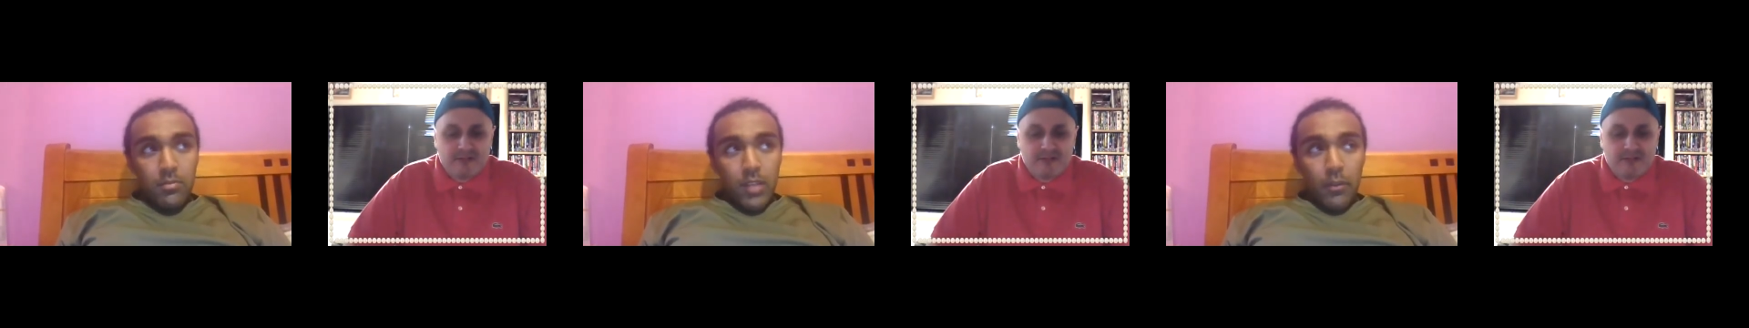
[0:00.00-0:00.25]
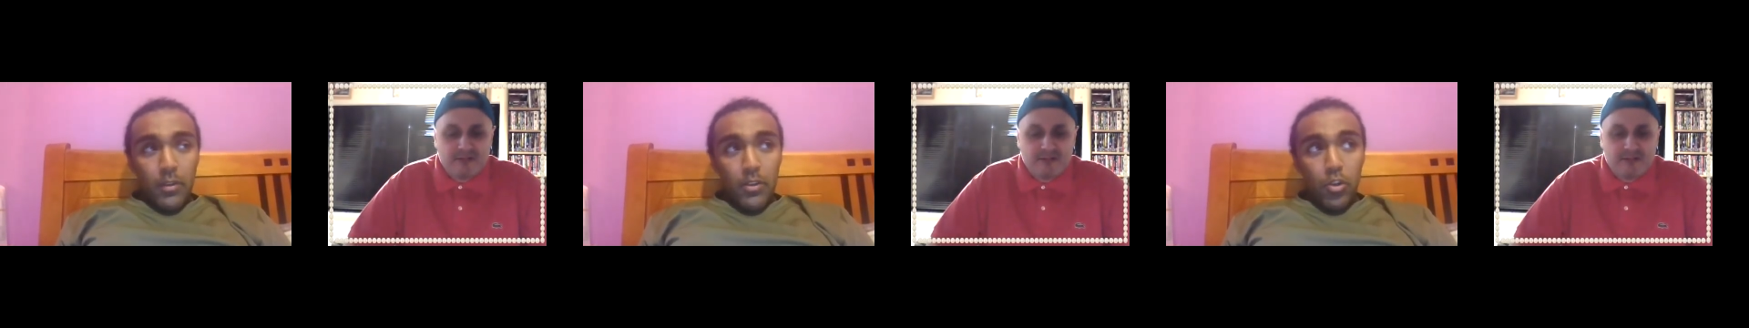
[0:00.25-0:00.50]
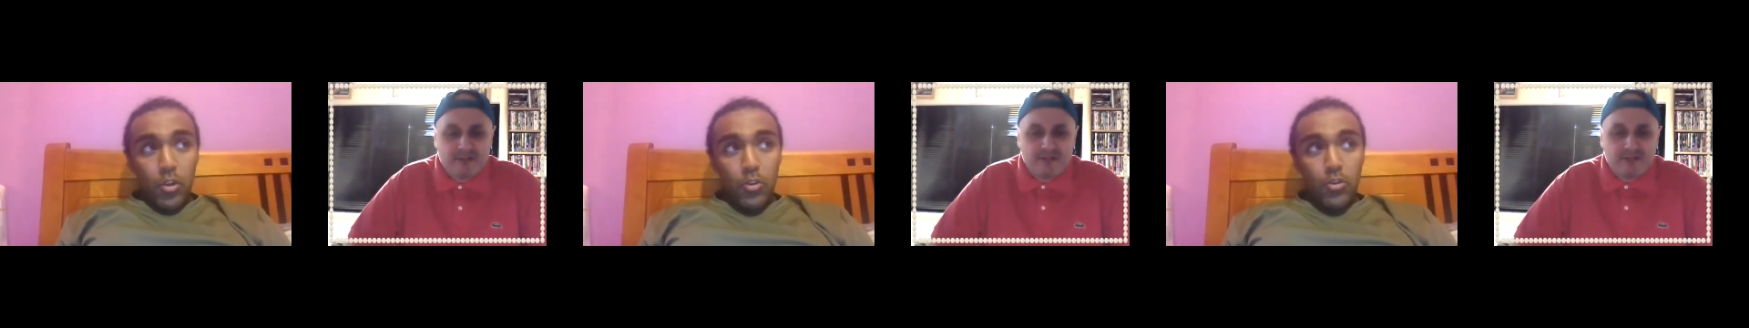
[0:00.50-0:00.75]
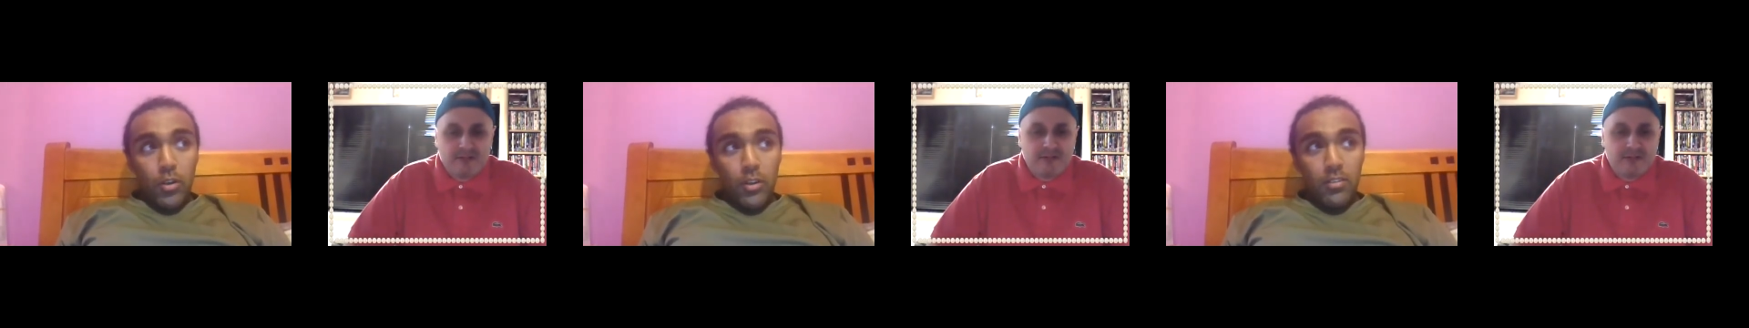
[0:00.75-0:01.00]
Speaker 1: I mean,
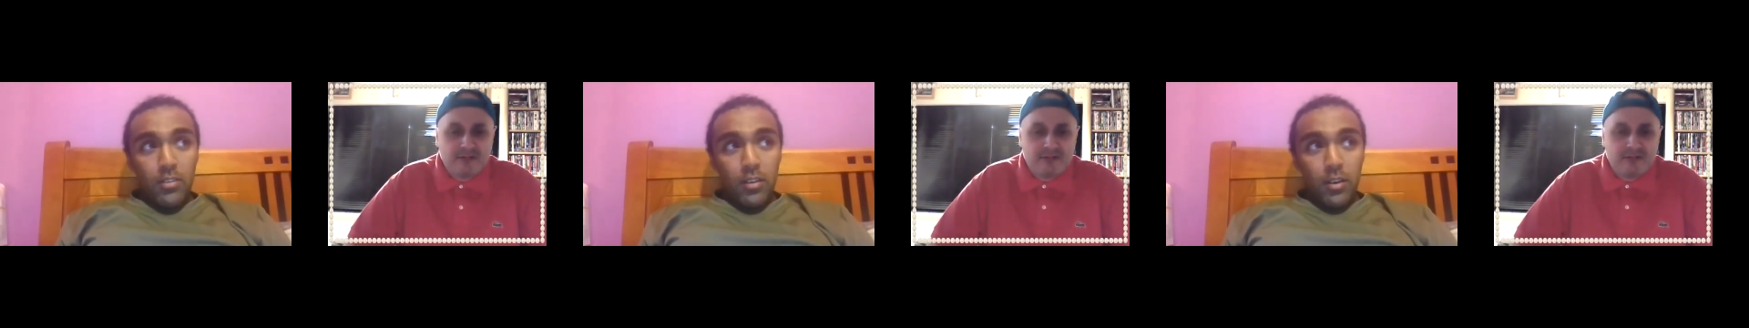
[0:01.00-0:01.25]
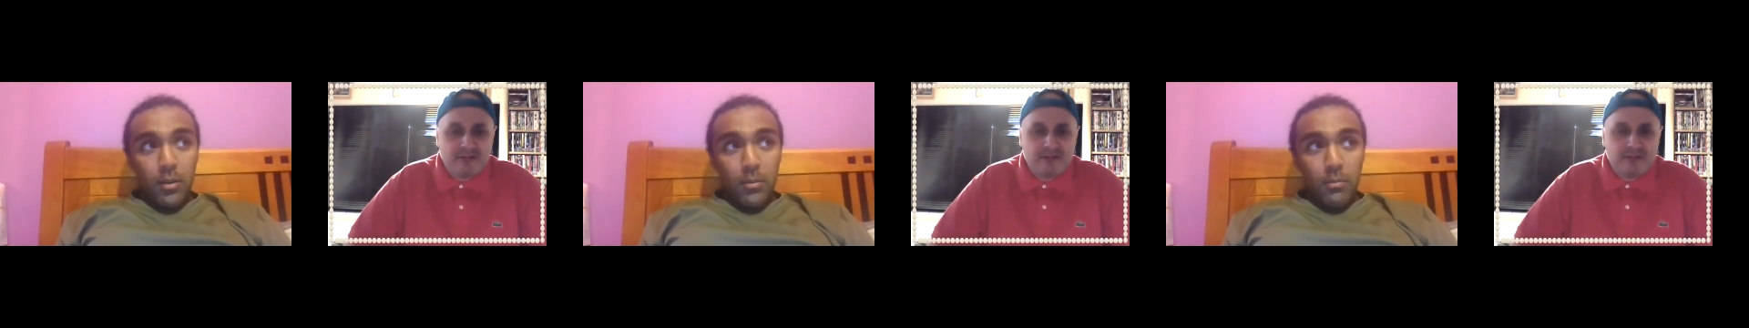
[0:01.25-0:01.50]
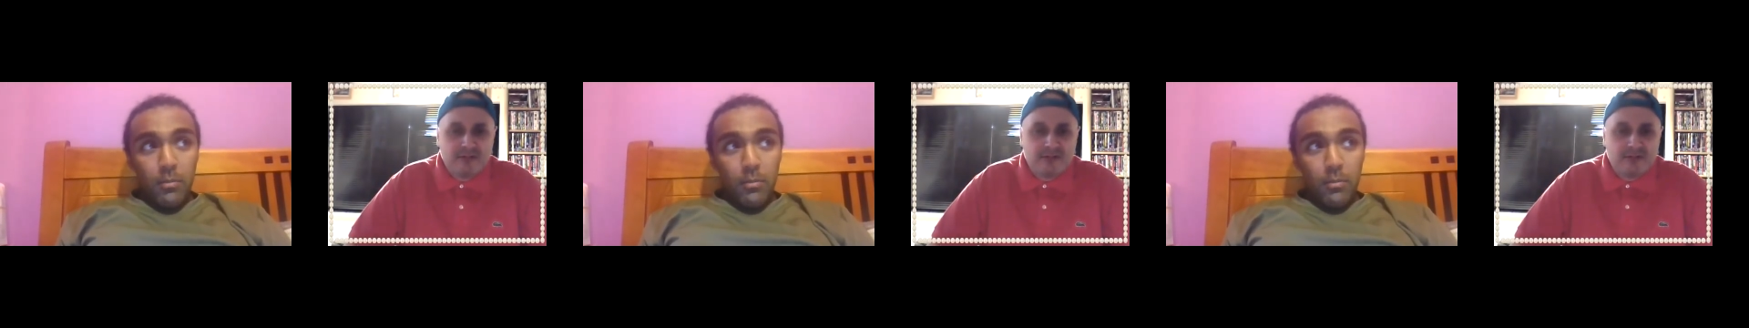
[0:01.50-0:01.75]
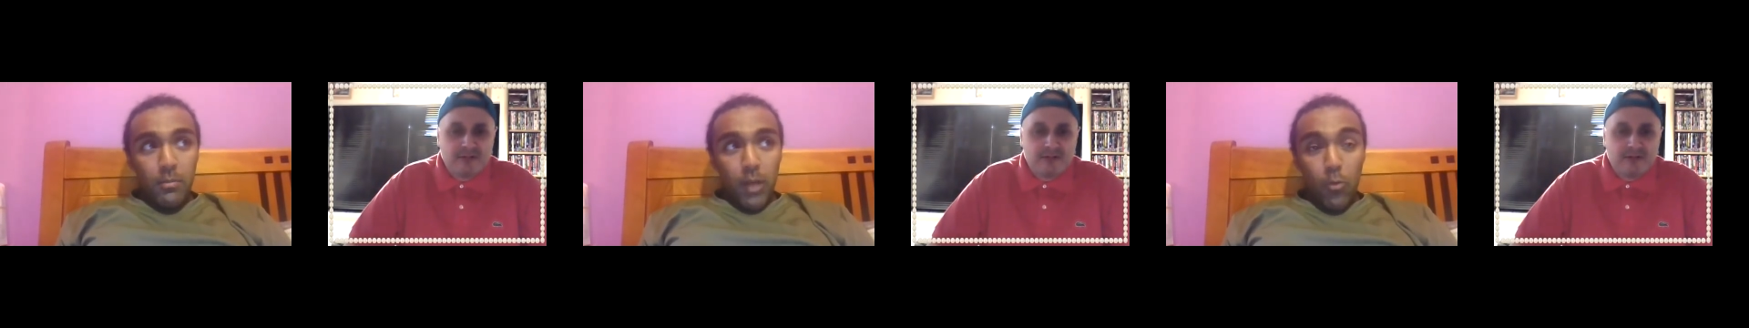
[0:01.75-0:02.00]
Joe Joyce.
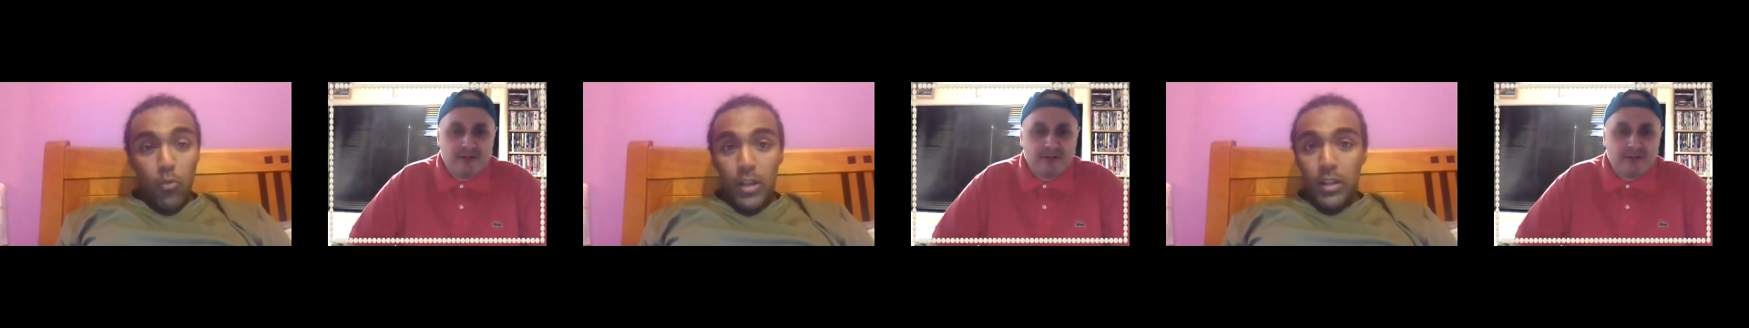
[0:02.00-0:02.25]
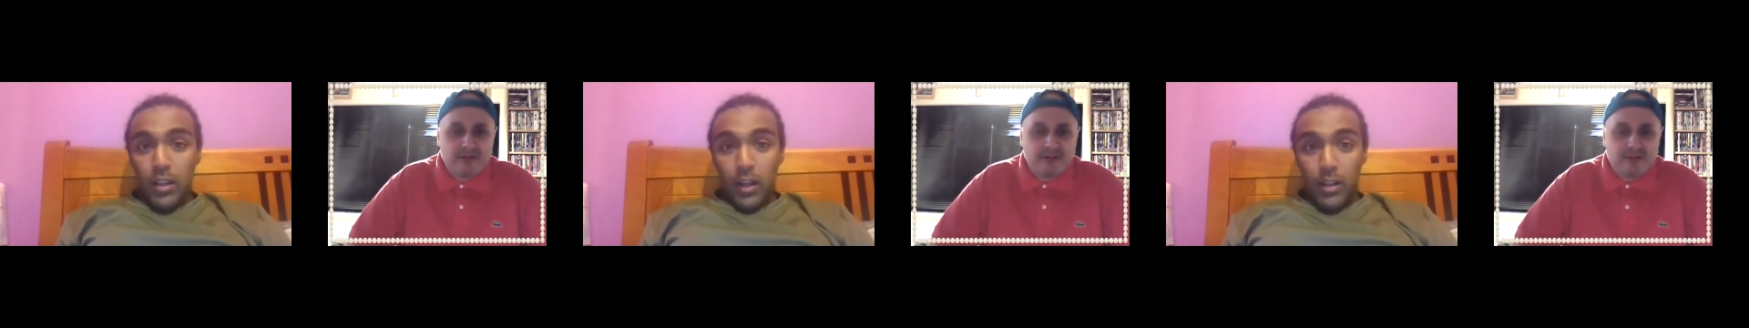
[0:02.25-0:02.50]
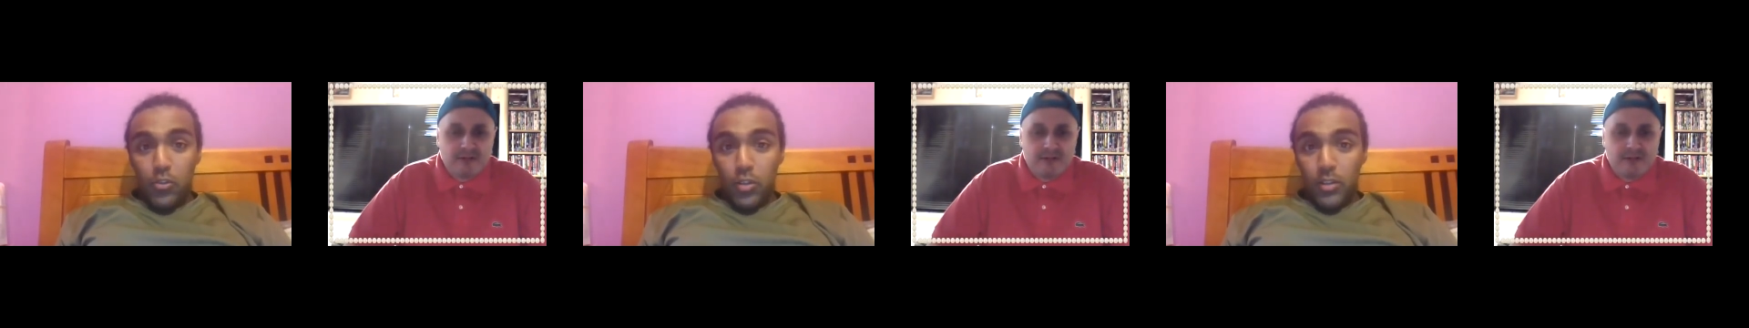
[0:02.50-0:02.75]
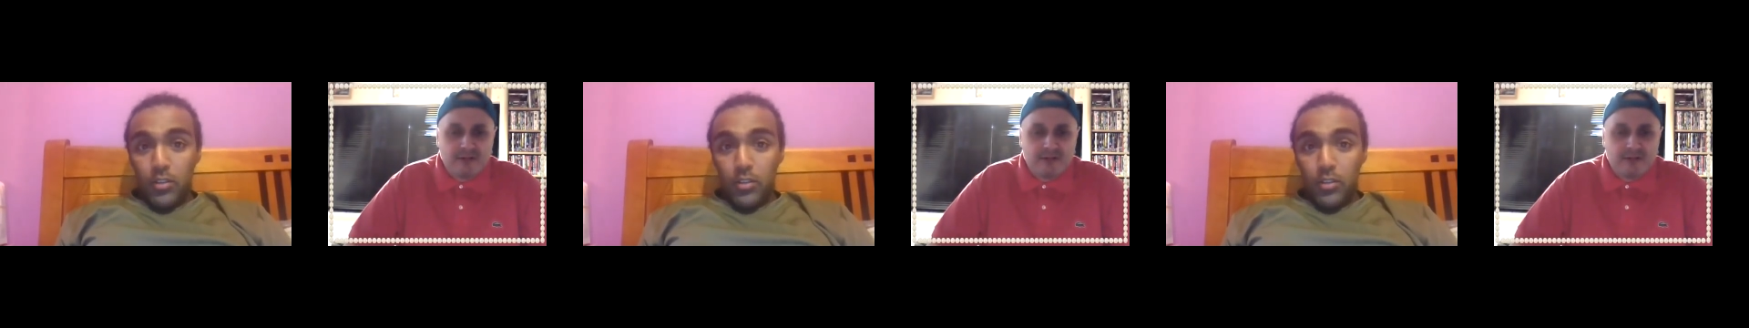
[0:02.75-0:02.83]
Um, I really I enjoyed the